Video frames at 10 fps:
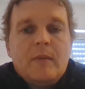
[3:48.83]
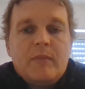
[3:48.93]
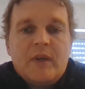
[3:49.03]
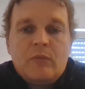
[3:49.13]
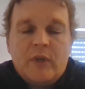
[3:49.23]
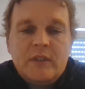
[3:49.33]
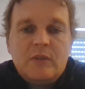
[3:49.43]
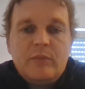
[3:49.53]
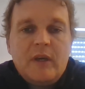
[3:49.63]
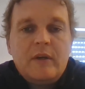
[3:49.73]
But
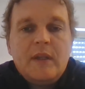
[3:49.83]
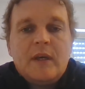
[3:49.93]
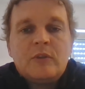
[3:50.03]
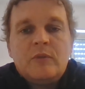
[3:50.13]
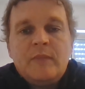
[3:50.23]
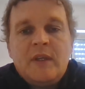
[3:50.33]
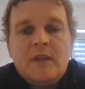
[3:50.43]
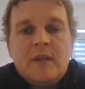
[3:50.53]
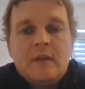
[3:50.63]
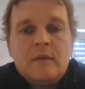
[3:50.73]
once we are allowed to meet
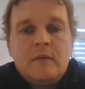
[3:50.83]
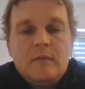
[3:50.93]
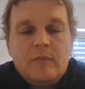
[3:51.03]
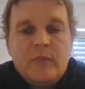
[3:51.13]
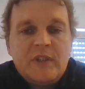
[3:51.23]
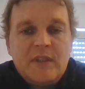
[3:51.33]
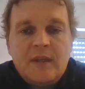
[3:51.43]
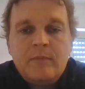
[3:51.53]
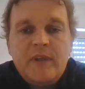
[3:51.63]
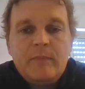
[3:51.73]
again with
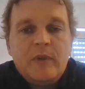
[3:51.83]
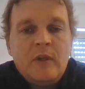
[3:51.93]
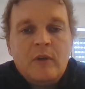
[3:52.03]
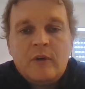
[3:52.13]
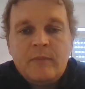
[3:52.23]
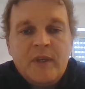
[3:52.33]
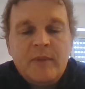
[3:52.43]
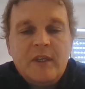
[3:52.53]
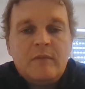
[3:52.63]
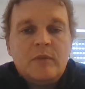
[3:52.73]
10 people or
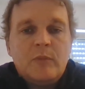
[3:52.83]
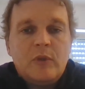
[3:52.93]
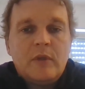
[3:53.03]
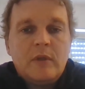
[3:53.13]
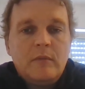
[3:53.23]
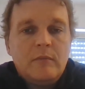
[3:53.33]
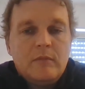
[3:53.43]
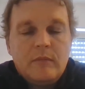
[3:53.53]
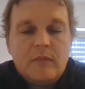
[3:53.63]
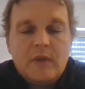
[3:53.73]
maybe even more,
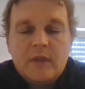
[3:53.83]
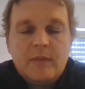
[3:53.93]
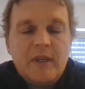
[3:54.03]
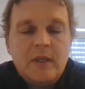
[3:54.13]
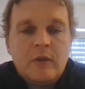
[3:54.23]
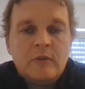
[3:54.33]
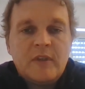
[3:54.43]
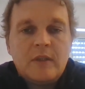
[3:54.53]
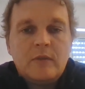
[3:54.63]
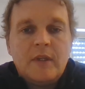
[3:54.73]
depending on the
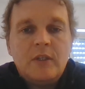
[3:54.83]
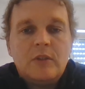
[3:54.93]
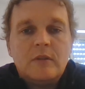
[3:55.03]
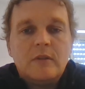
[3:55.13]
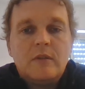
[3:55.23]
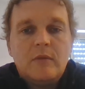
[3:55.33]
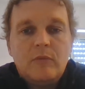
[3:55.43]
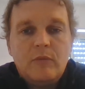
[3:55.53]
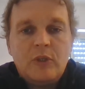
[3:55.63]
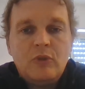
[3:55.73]
regulations,
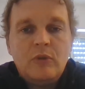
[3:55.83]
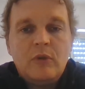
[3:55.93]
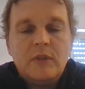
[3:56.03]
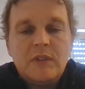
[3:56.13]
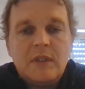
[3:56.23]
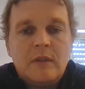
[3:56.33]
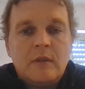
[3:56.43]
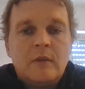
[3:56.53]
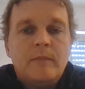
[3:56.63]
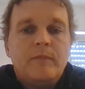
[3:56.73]
we do
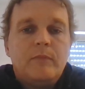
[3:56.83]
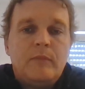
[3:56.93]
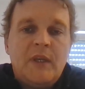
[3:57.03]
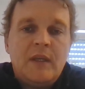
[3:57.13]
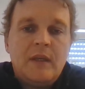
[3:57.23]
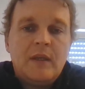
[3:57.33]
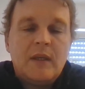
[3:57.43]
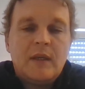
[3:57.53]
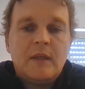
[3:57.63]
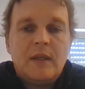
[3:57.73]
consider meeting
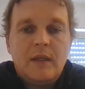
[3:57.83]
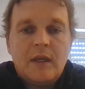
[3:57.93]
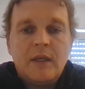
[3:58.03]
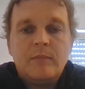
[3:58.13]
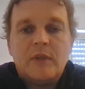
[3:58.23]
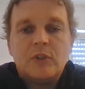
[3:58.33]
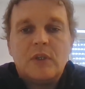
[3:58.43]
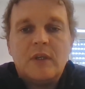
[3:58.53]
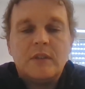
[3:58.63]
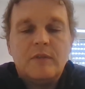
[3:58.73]
again in
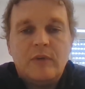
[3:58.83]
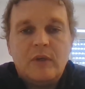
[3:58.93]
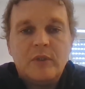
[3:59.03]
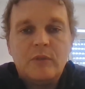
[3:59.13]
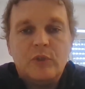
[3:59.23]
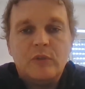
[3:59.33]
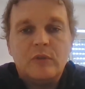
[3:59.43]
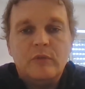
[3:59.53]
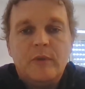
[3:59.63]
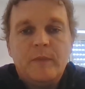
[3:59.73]
Eidenbachstraße for our small
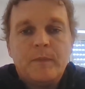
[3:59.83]
group.